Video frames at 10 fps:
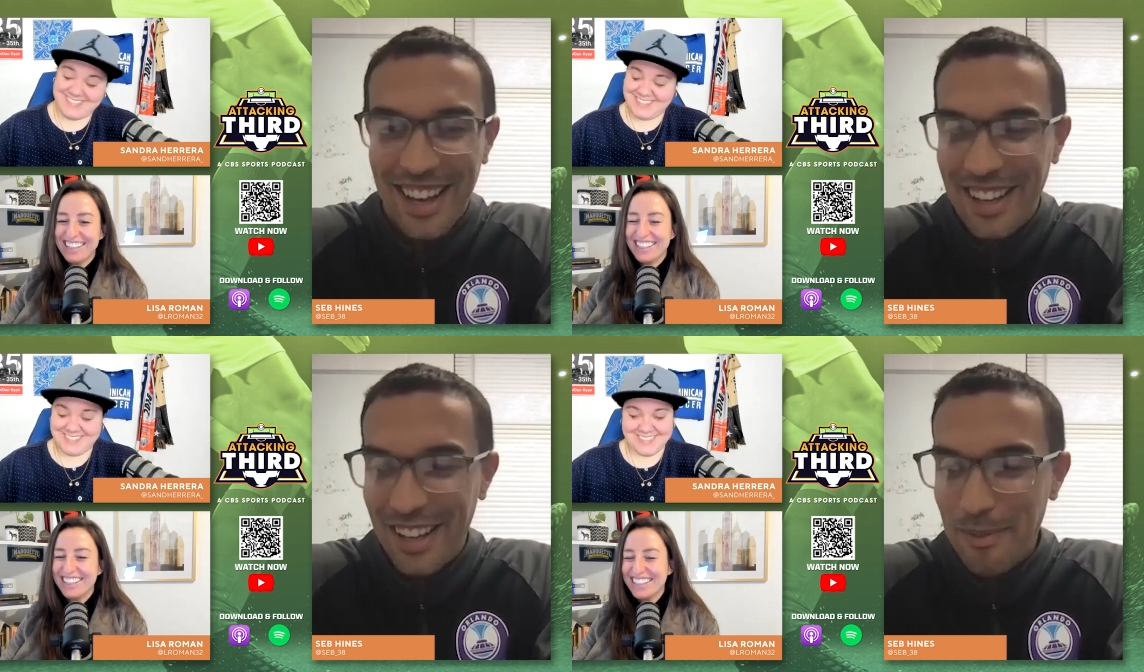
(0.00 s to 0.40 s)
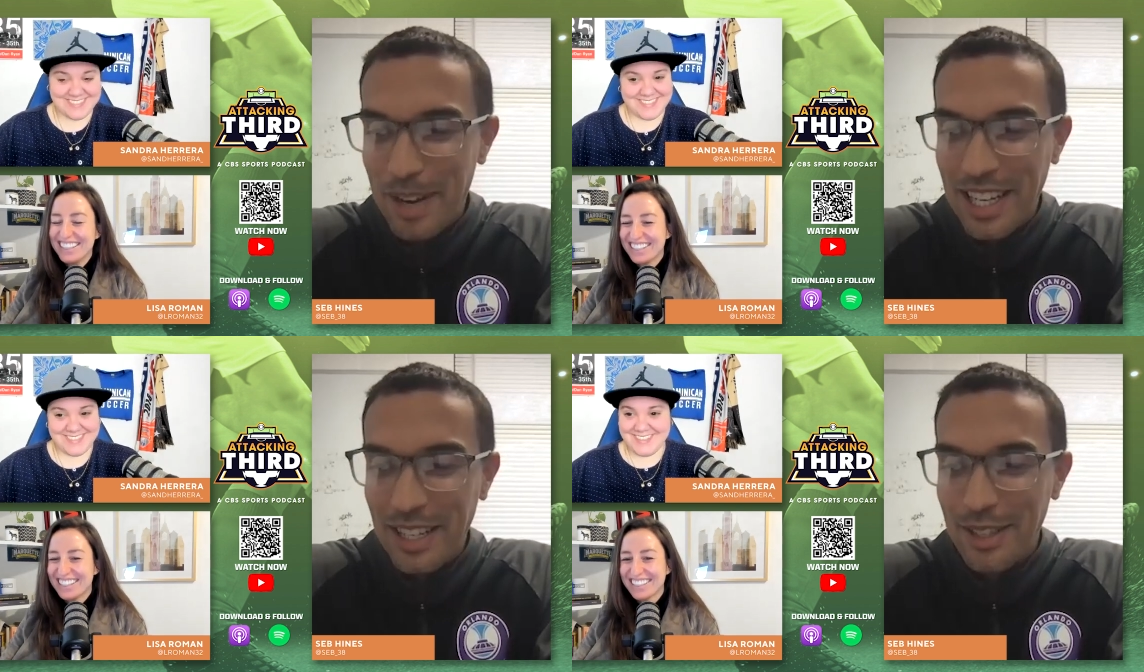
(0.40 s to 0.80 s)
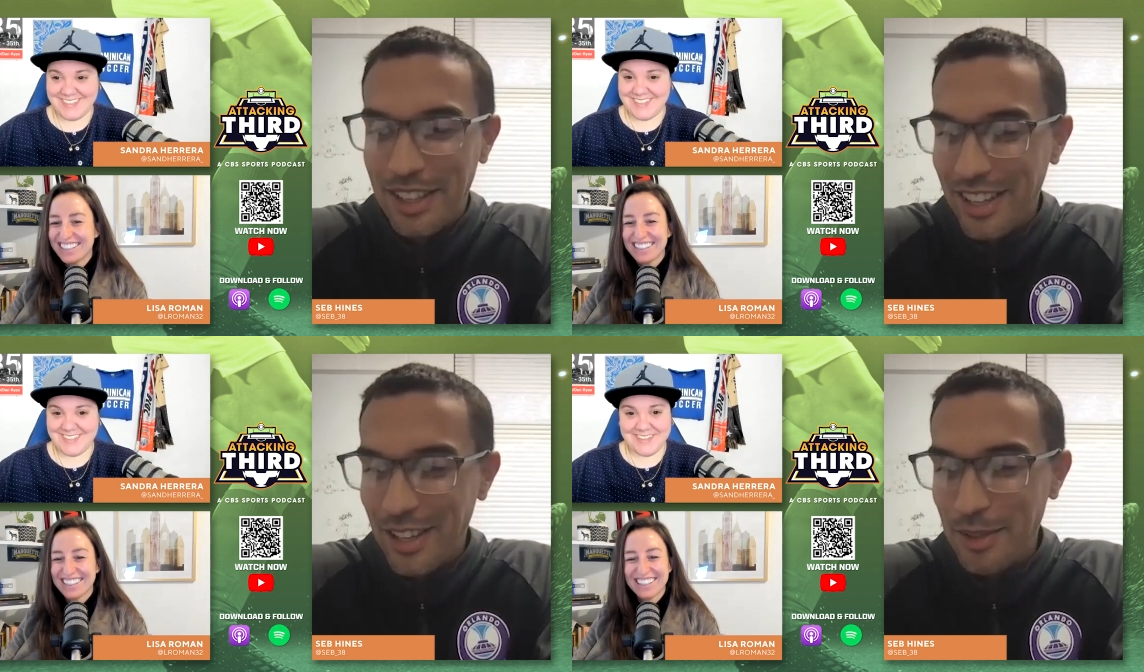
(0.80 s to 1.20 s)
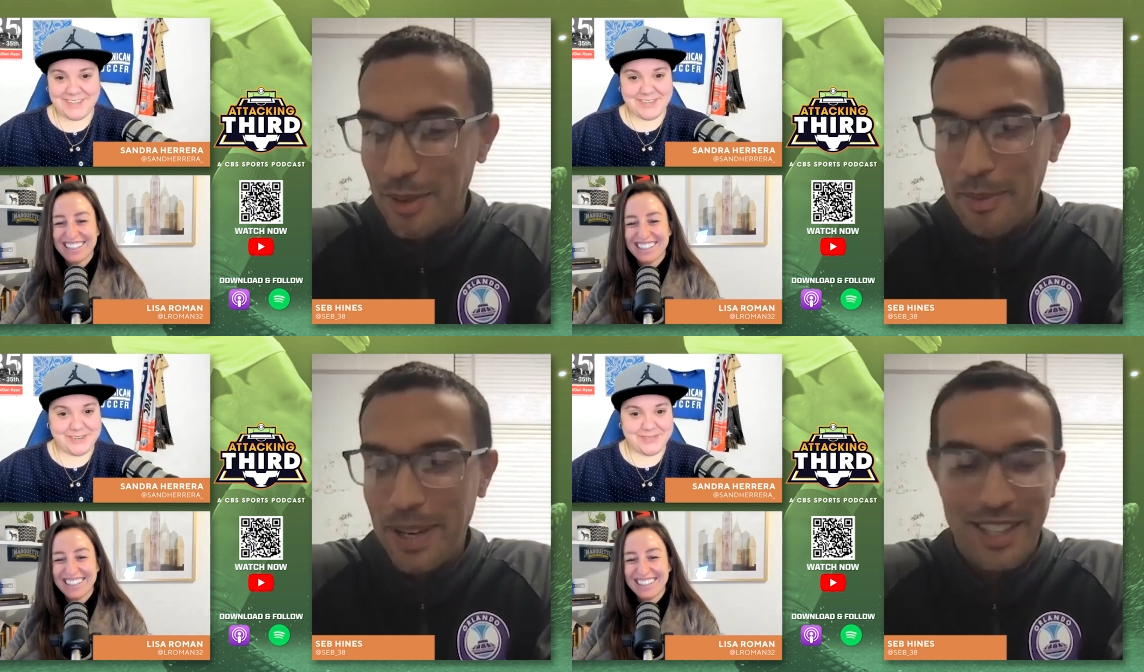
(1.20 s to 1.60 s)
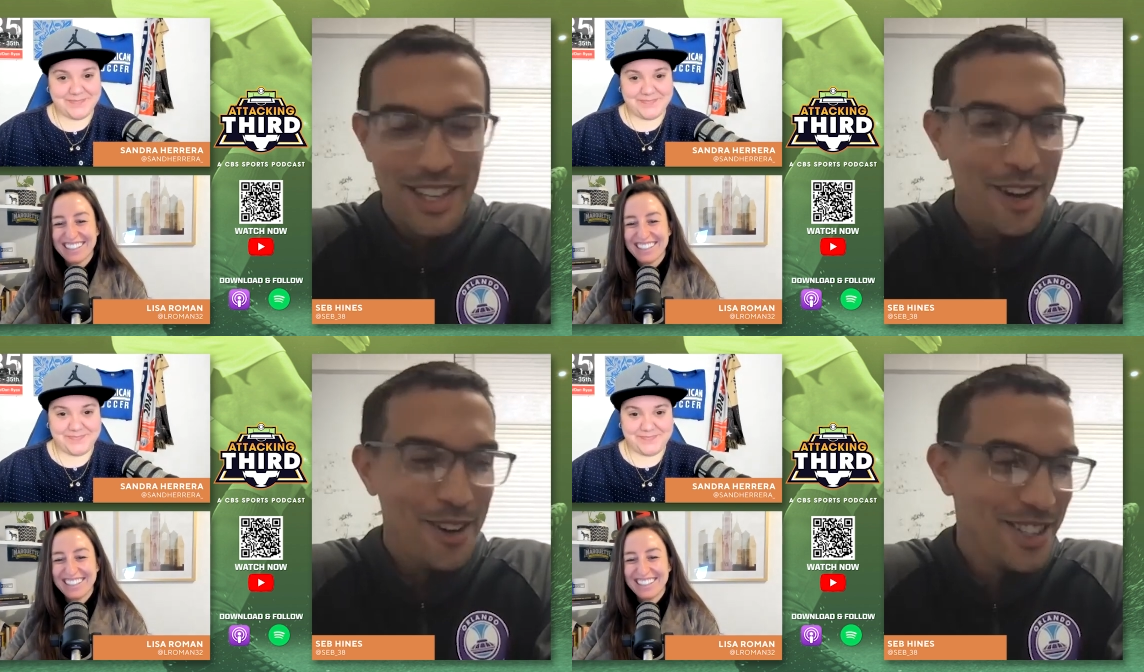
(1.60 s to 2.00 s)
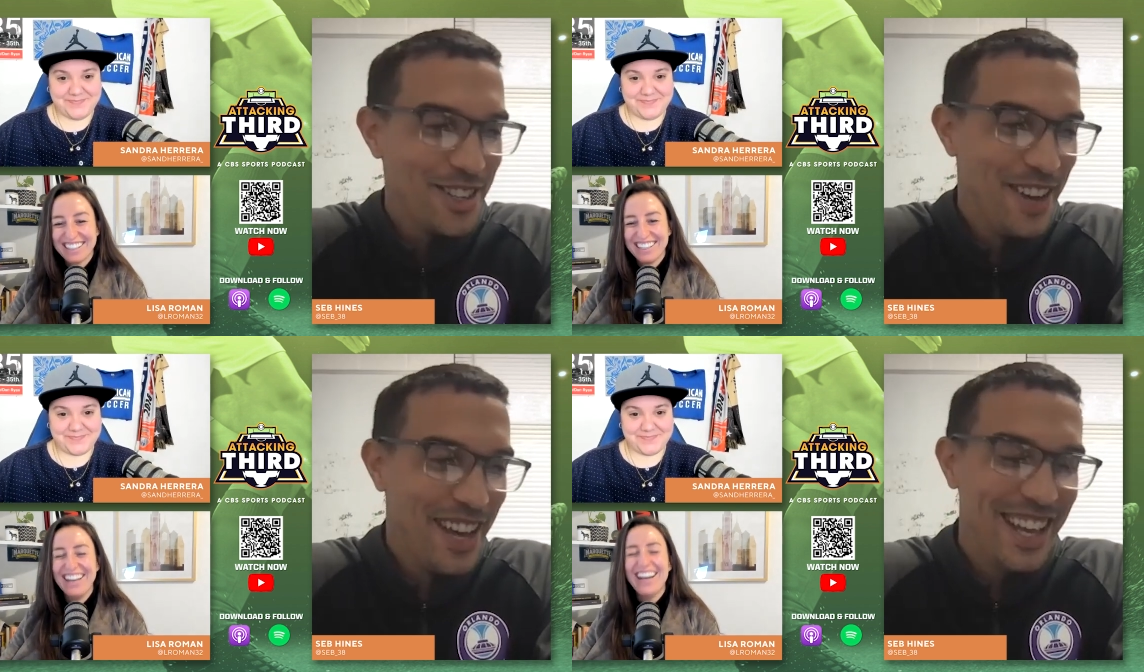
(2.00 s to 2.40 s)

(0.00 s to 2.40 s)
Speaker 1: Uh, I might need to use my PTO or something.